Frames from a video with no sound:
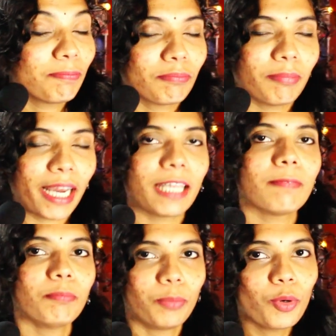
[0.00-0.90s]
my
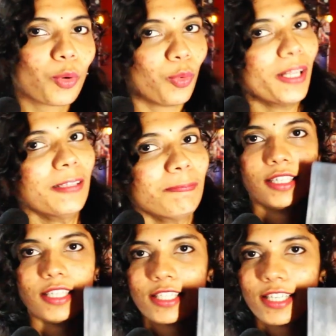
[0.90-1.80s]
book with.
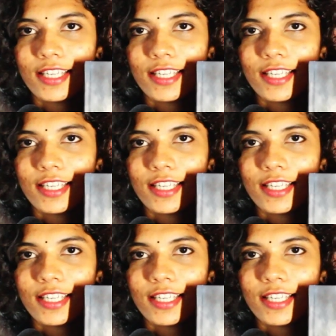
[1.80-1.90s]
This